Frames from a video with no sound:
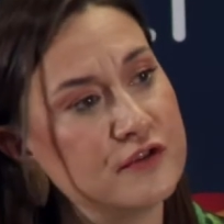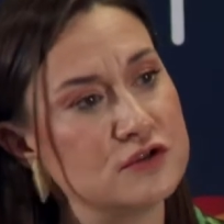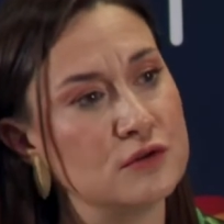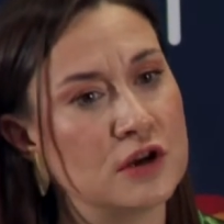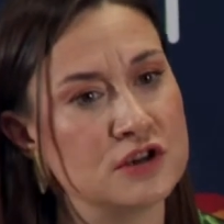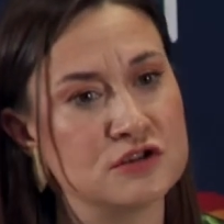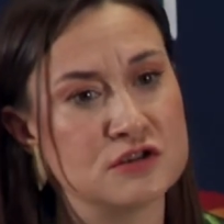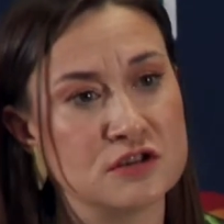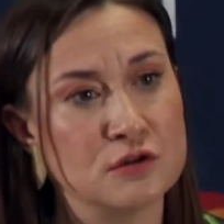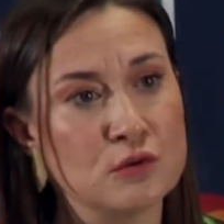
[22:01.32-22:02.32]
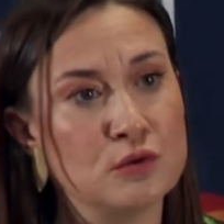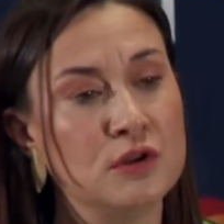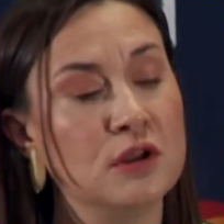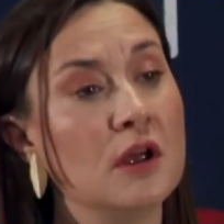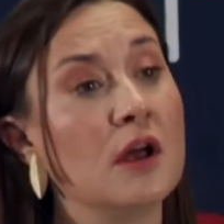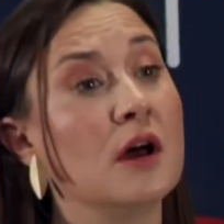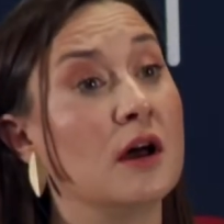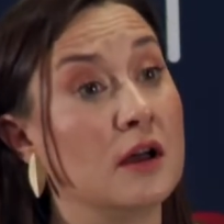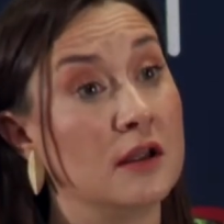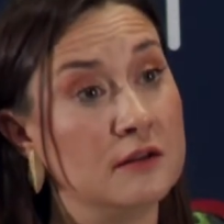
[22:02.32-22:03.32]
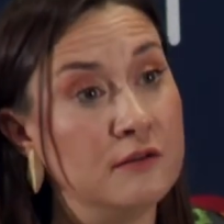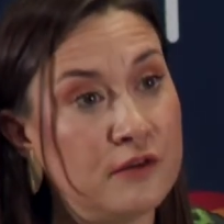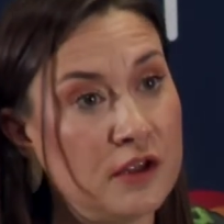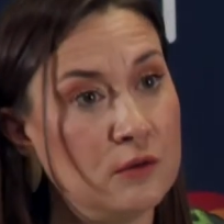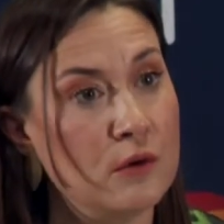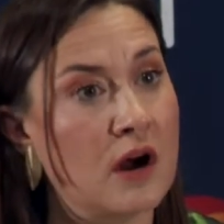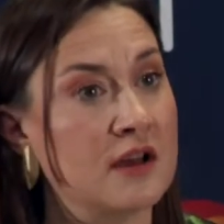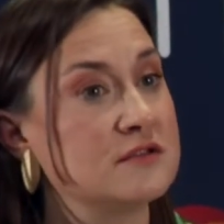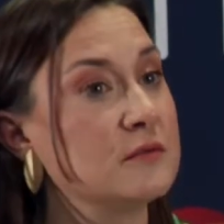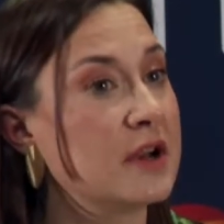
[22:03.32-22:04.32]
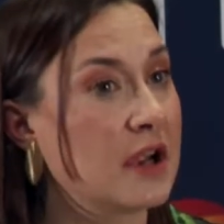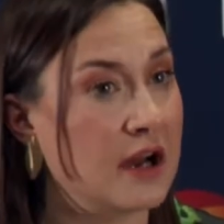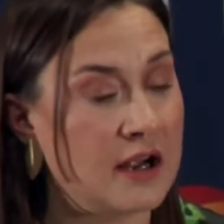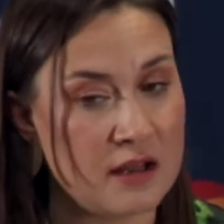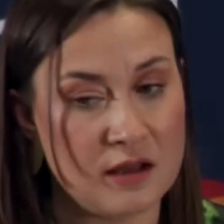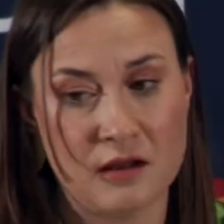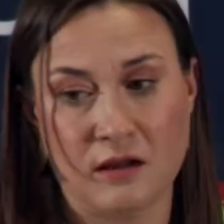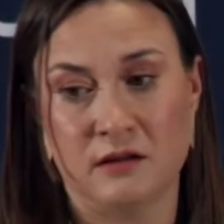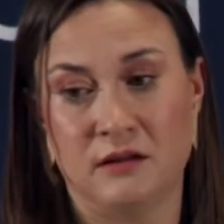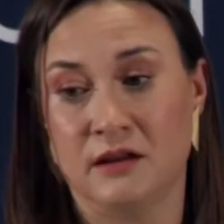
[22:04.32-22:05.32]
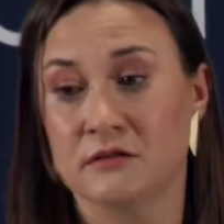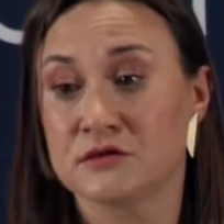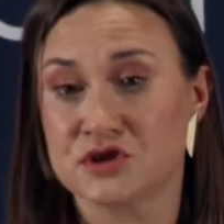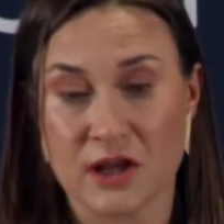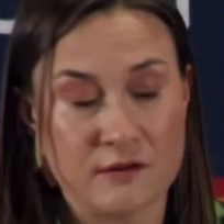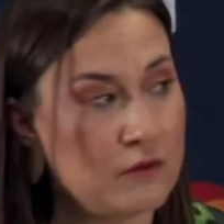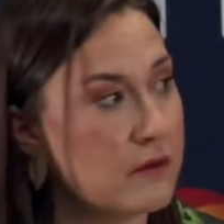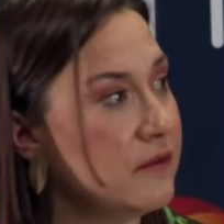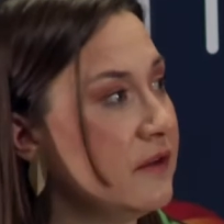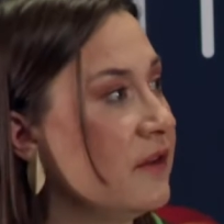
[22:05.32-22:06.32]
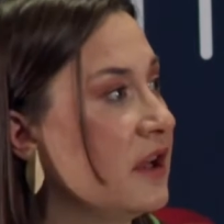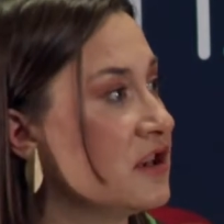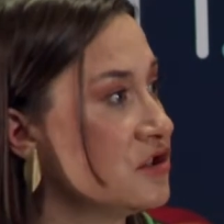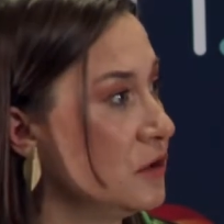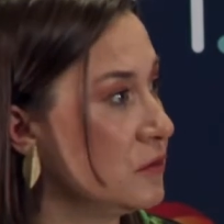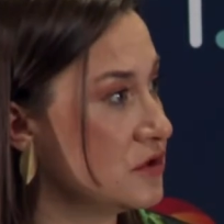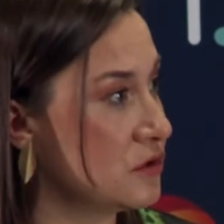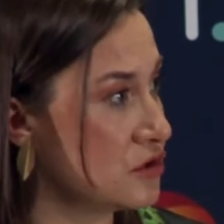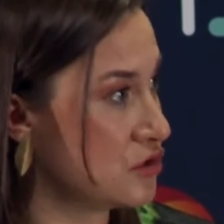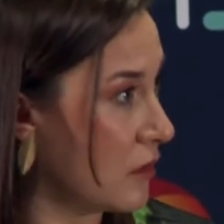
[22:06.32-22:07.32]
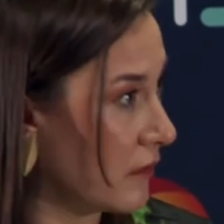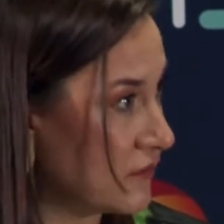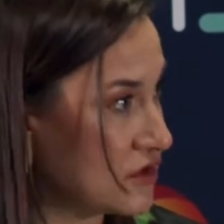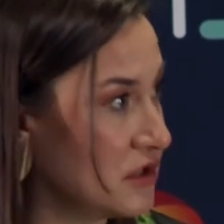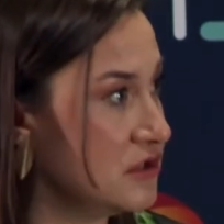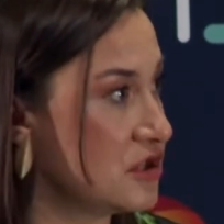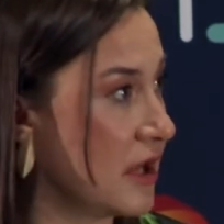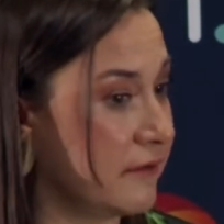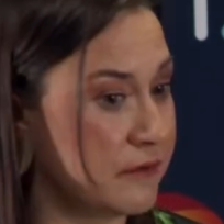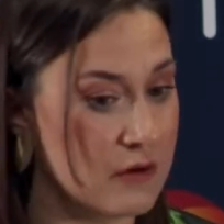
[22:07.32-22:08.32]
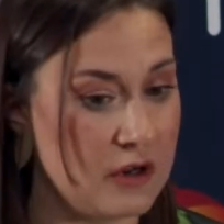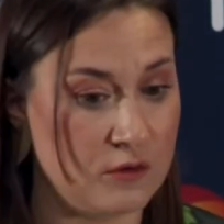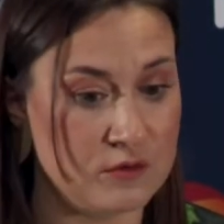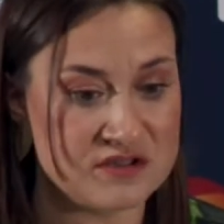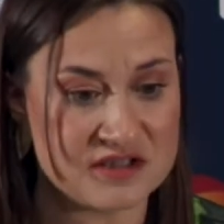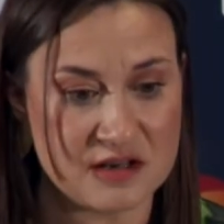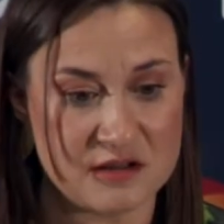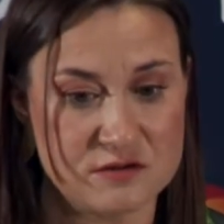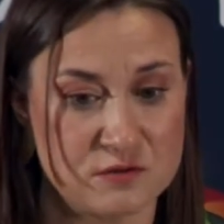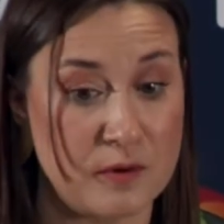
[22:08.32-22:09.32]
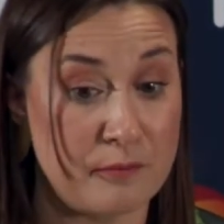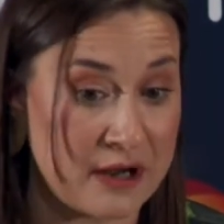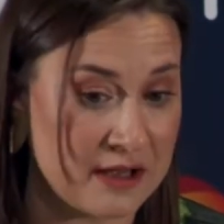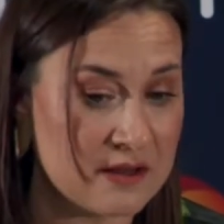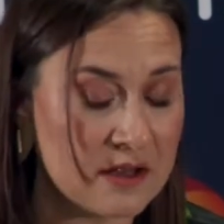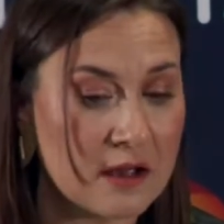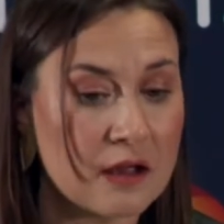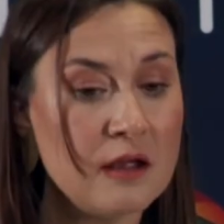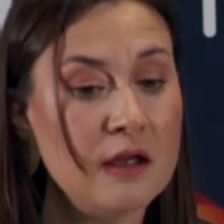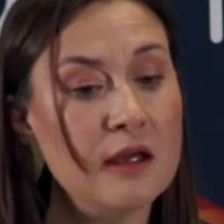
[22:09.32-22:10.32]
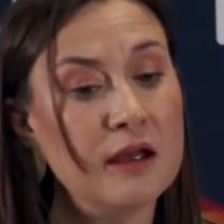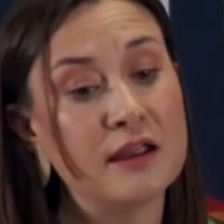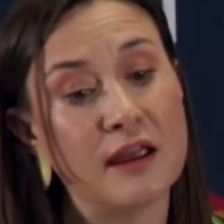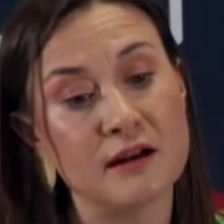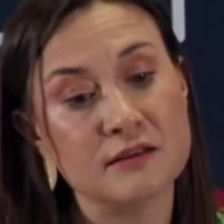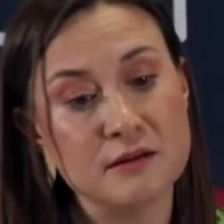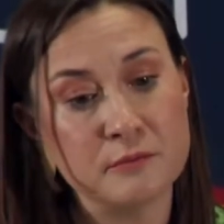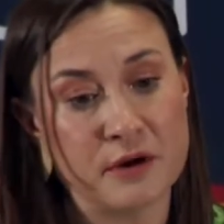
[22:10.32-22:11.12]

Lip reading: different way, healthcare professionals, because of the overburden of what they were experiencing, the new situations that were happening,